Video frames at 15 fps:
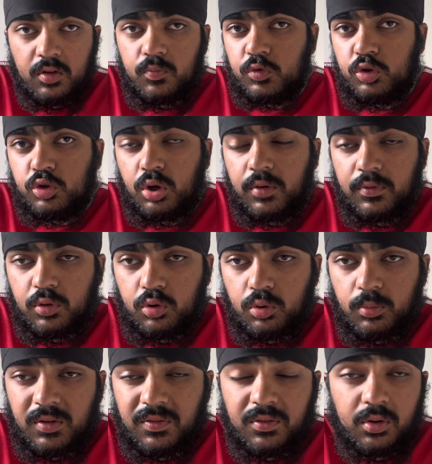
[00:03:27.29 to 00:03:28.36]
driving through
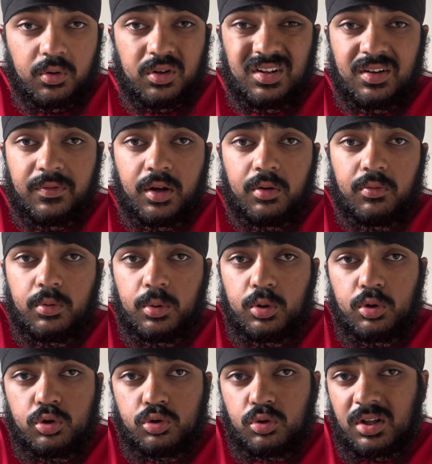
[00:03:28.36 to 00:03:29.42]
midfield is a very, very
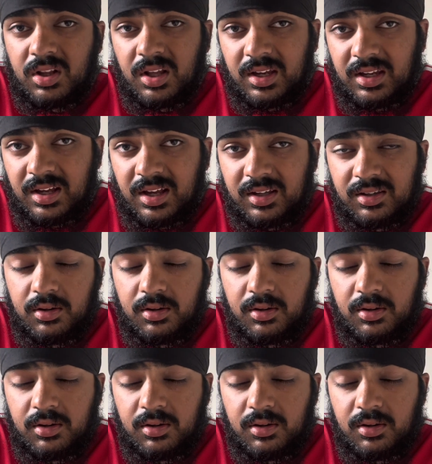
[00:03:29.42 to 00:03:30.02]
good trait that he has.